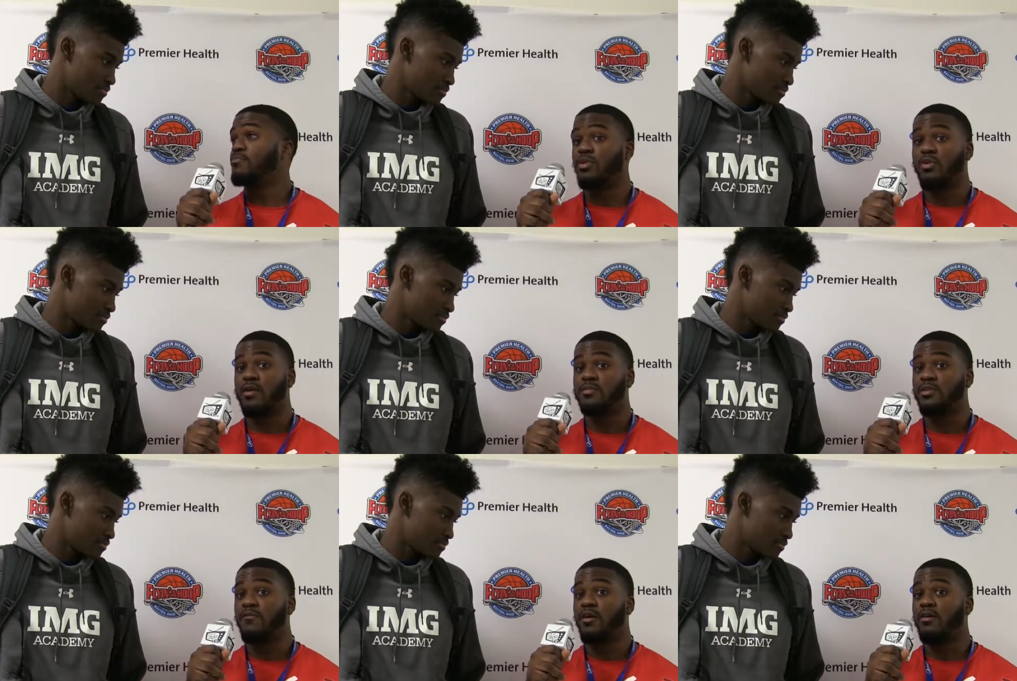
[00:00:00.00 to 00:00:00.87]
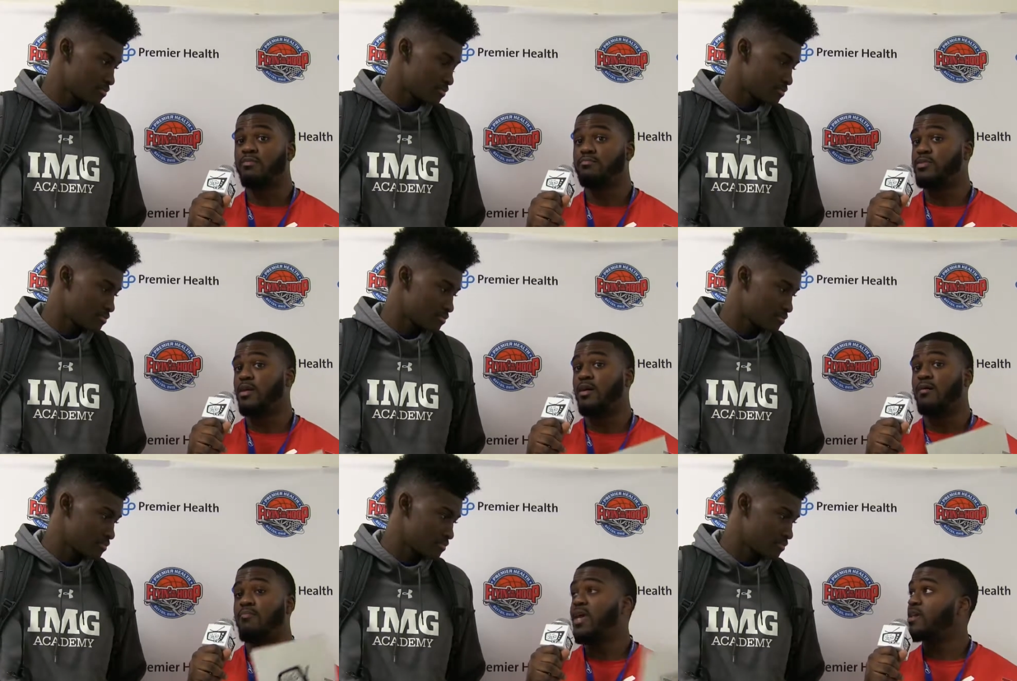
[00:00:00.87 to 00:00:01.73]
Speaker 1: the program so far? Uh,
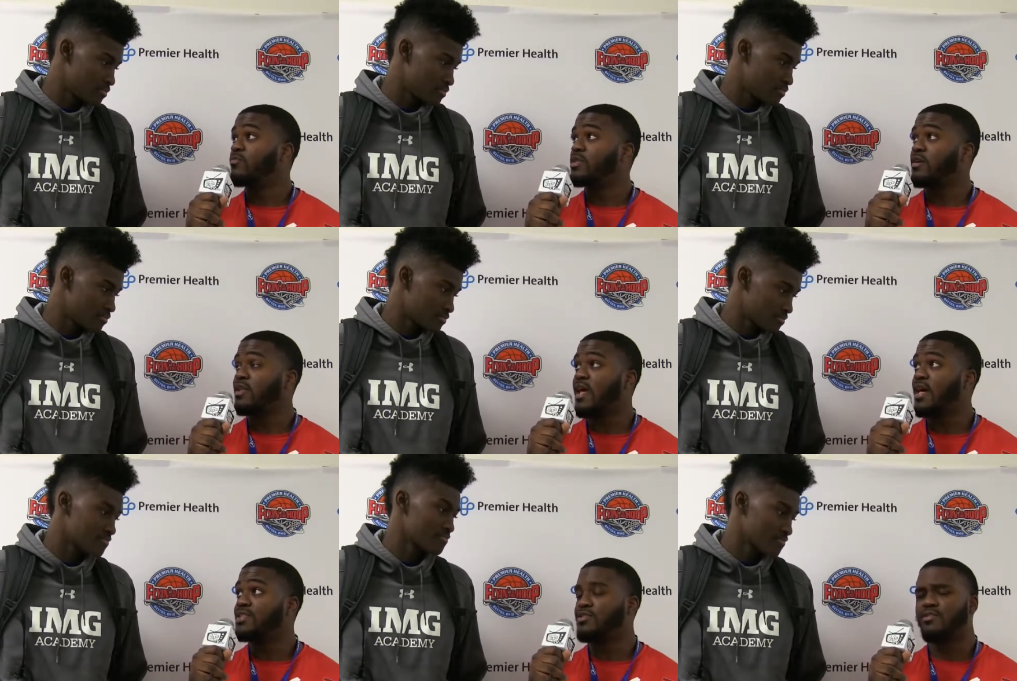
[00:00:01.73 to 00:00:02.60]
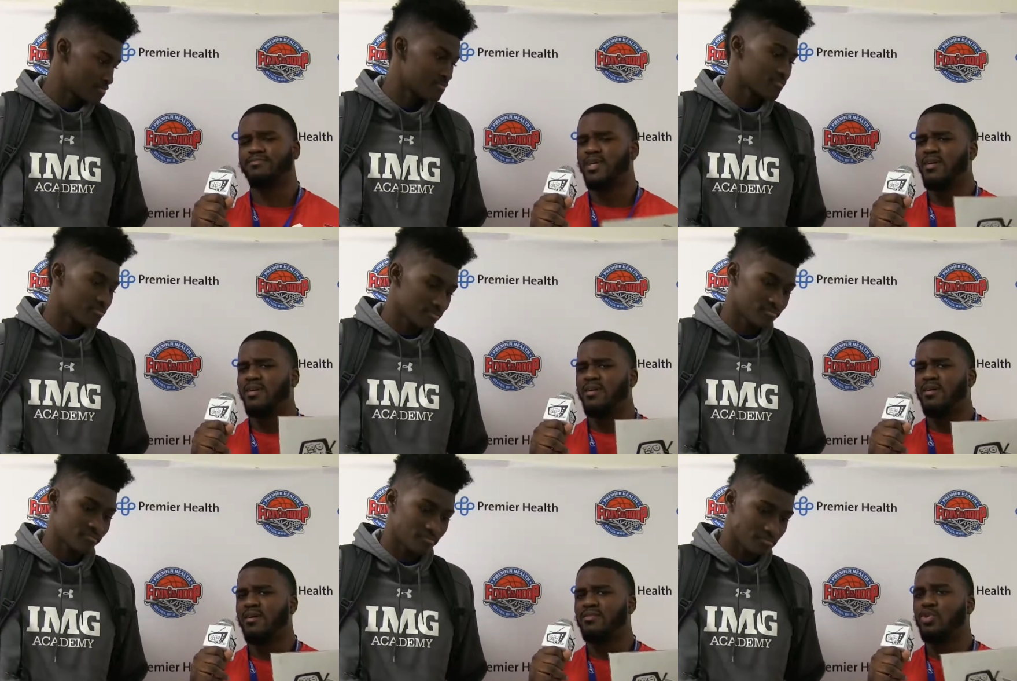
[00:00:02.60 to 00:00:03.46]
Bacon went there last year.
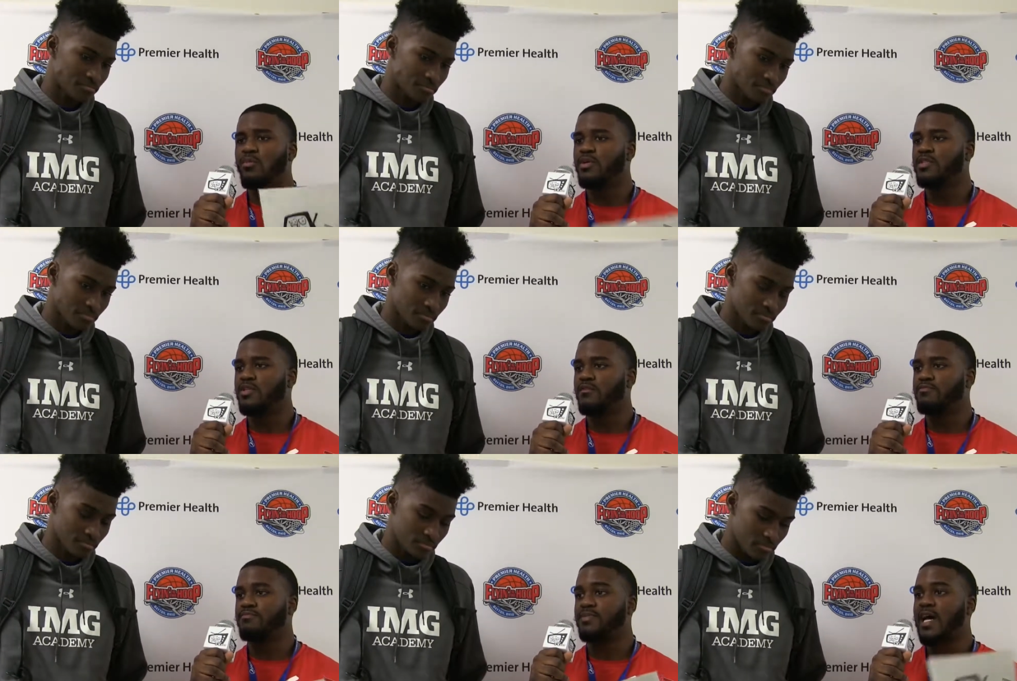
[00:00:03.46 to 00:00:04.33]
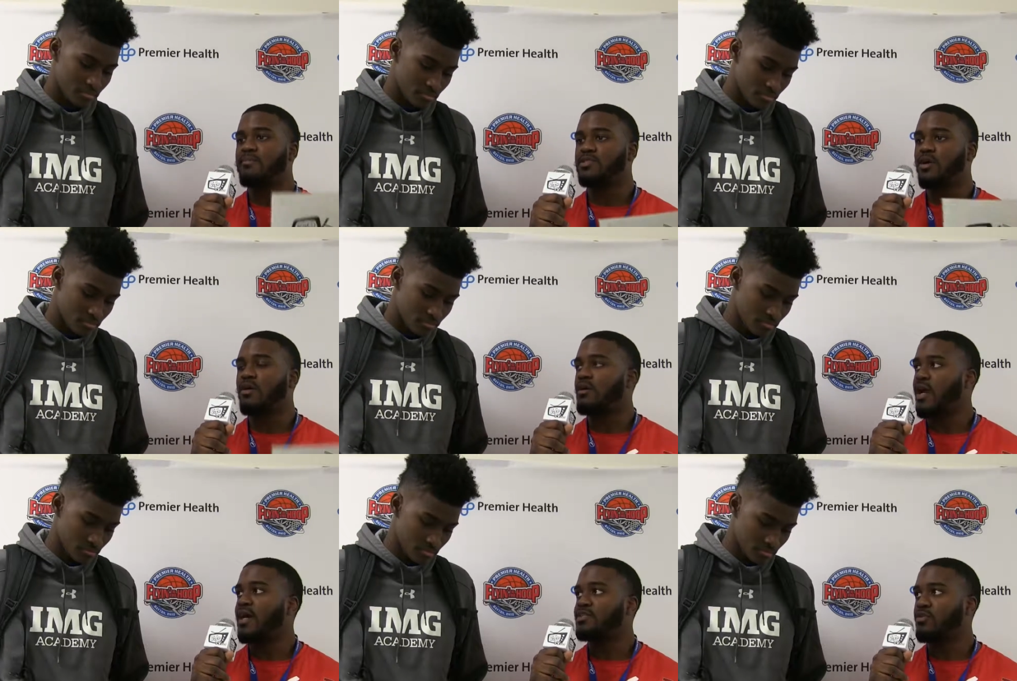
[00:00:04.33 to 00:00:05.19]
Uh, numerous of top star
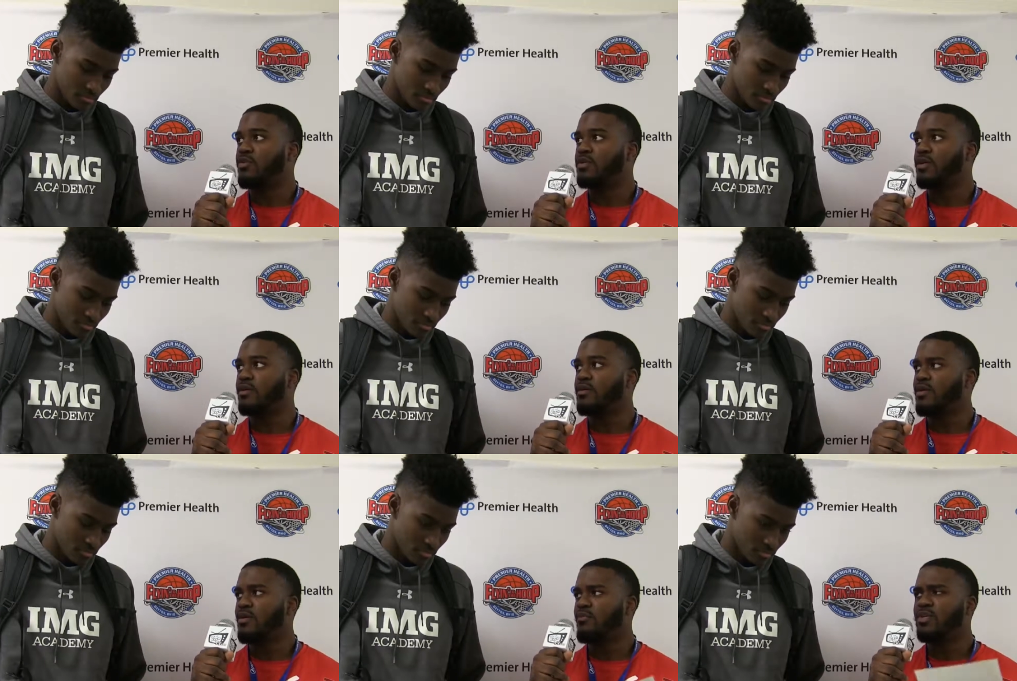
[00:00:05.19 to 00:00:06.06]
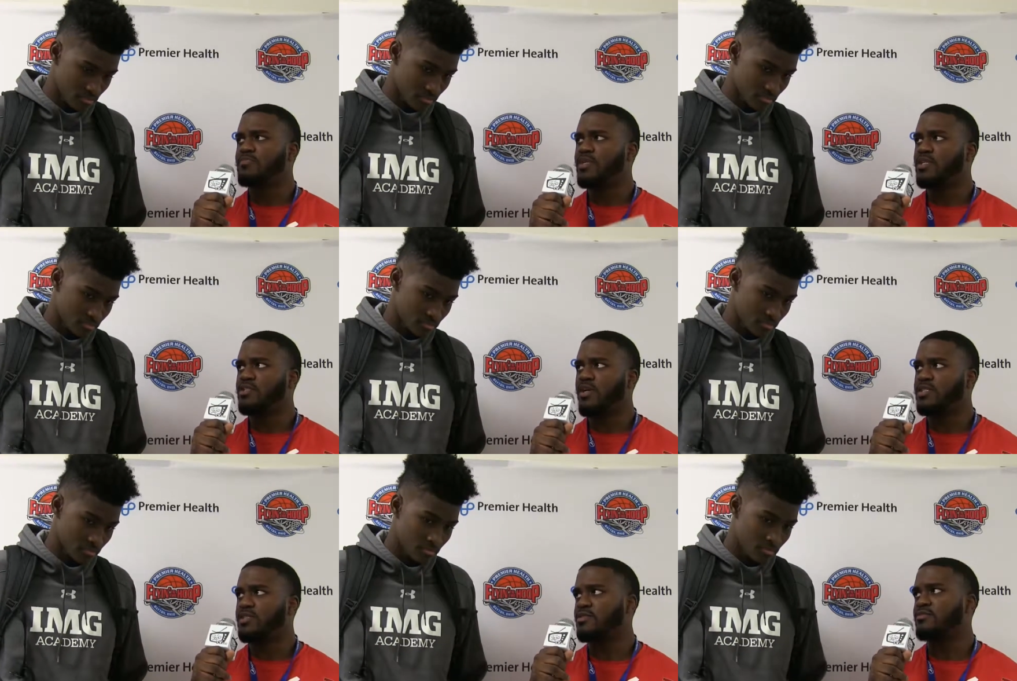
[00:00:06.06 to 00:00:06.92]
guys are going there what's been a
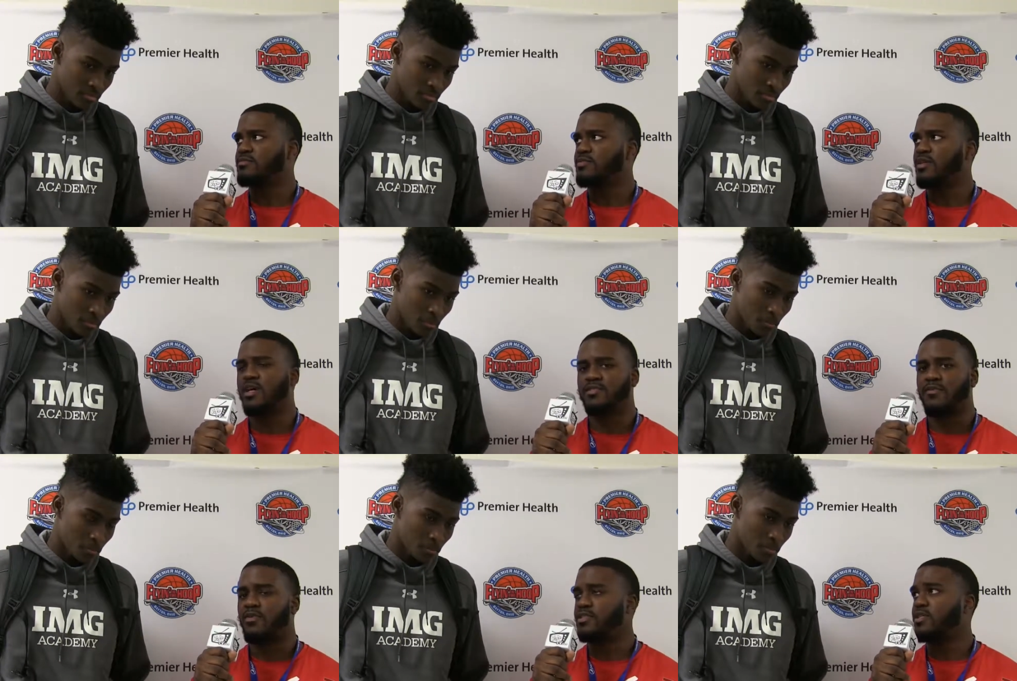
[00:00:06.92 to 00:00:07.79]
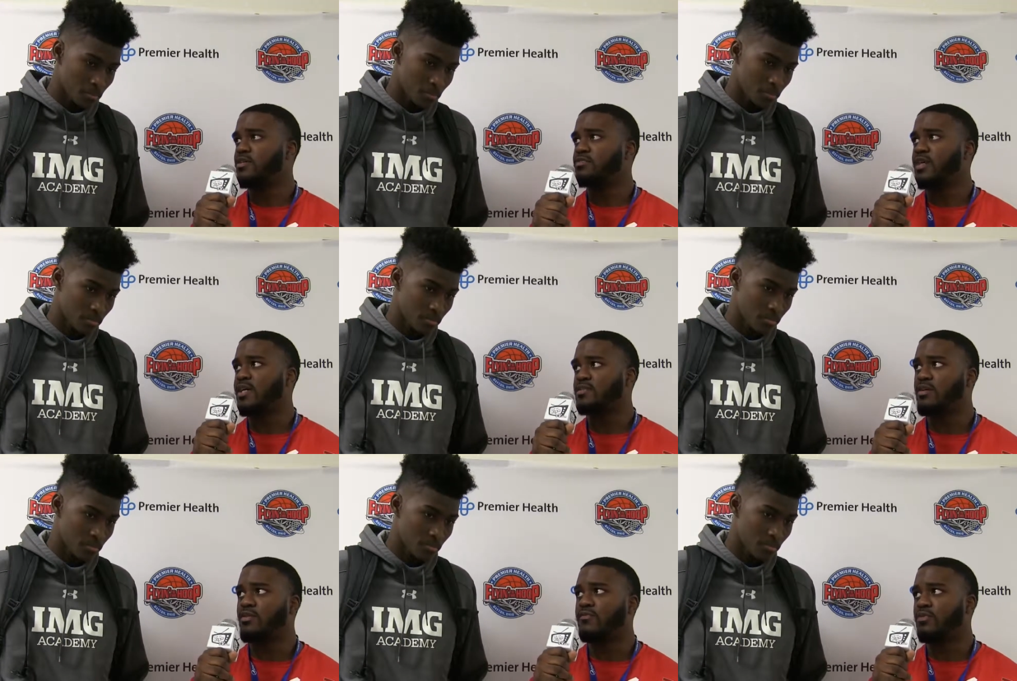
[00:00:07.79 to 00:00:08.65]
transition as far as getting those guys to
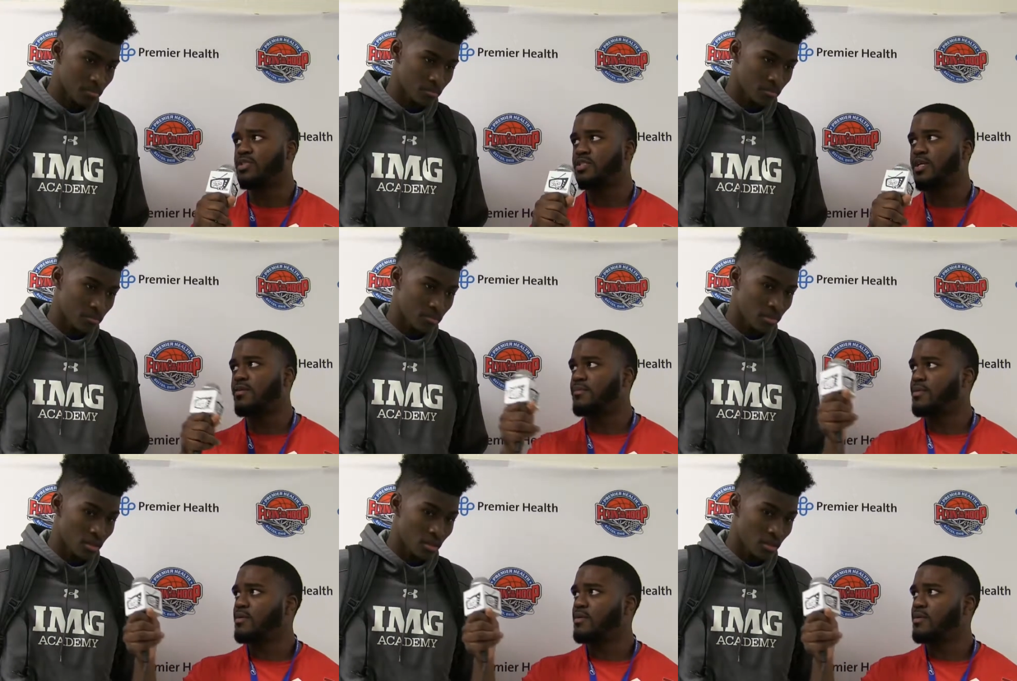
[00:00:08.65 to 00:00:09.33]
go to Florida State?